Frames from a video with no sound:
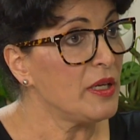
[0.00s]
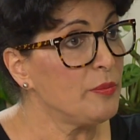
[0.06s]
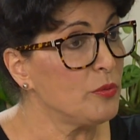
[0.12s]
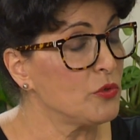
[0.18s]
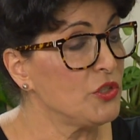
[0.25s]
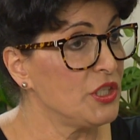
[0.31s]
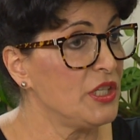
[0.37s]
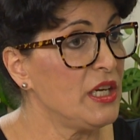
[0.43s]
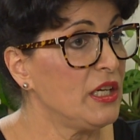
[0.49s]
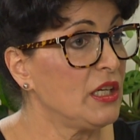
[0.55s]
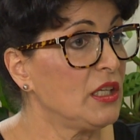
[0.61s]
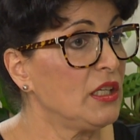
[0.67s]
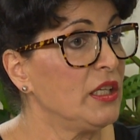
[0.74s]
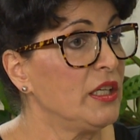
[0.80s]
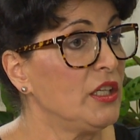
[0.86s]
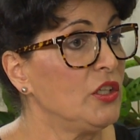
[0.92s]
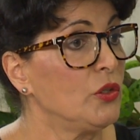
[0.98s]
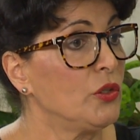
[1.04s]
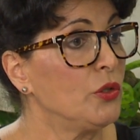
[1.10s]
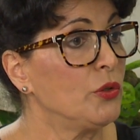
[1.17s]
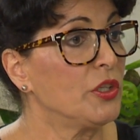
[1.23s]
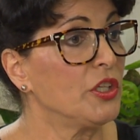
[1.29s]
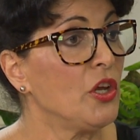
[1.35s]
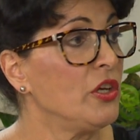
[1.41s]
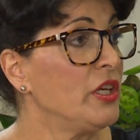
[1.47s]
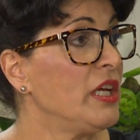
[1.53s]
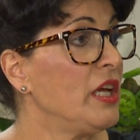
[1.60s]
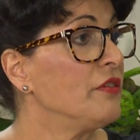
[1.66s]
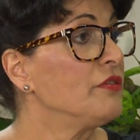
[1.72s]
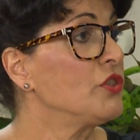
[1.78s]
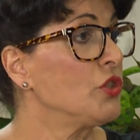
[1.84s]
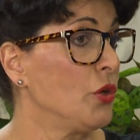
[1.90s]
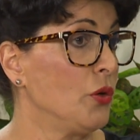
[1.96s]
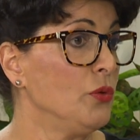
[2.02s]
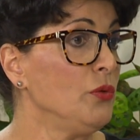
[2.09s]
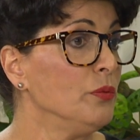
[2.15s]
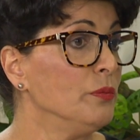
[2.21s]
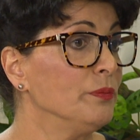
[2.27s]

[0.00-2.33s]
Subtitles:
people genetically who can only have 2.